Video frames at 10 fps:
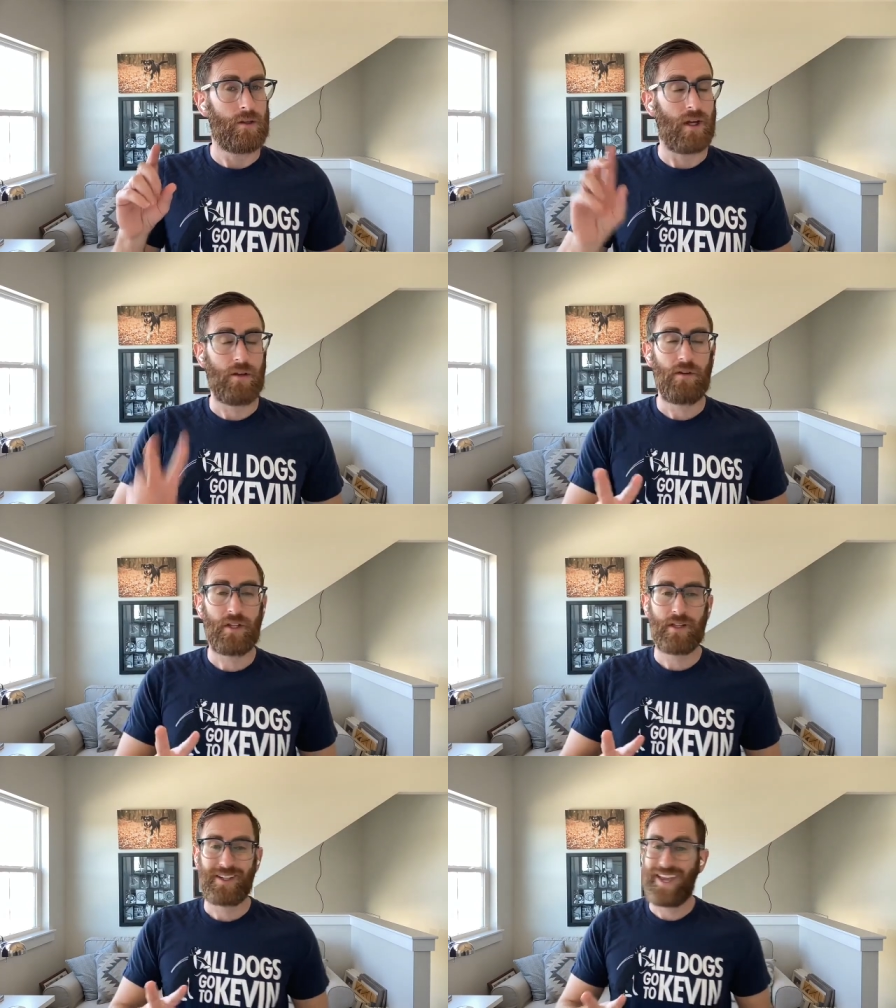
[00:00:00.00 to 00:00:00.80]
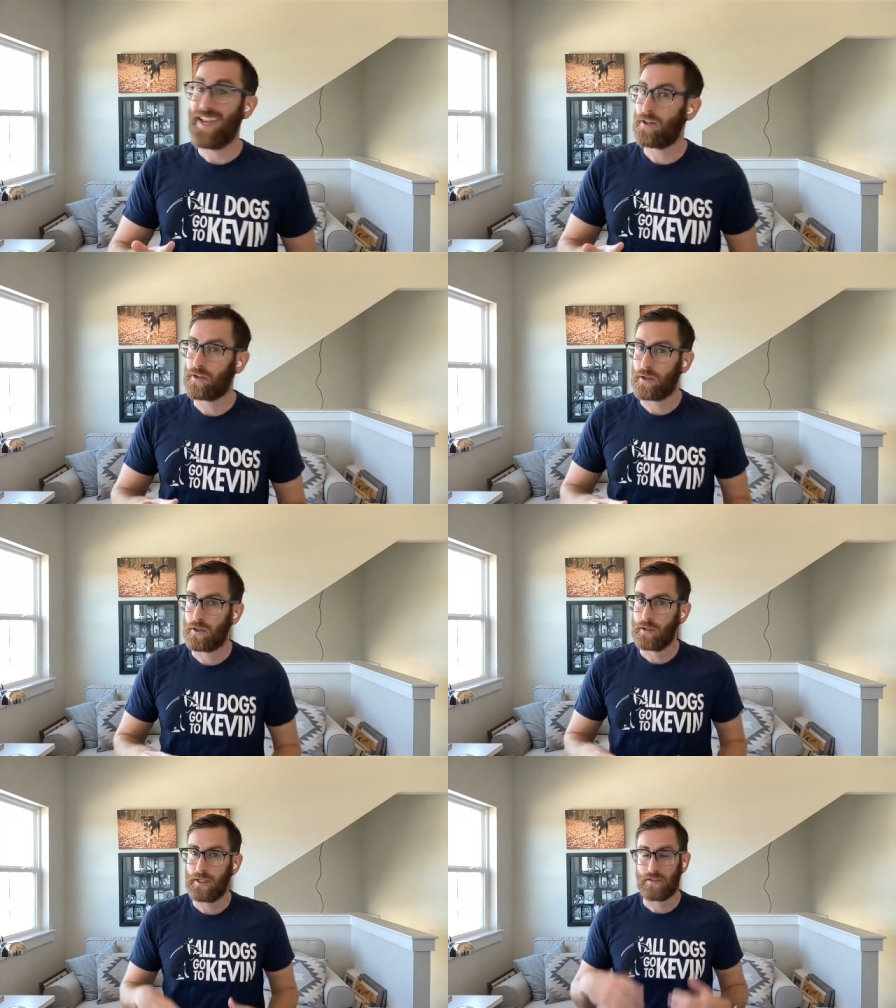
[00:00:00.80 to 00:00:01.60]
The other thing that can
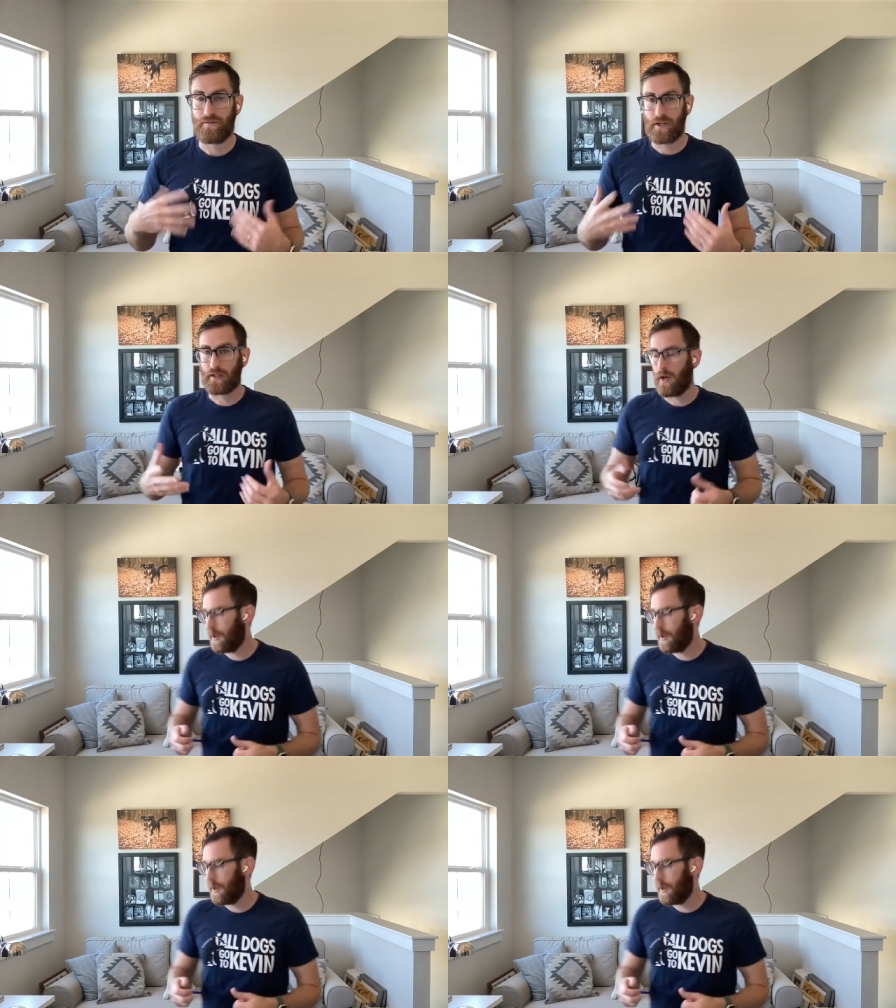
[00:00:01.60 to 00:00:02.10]
occur and is very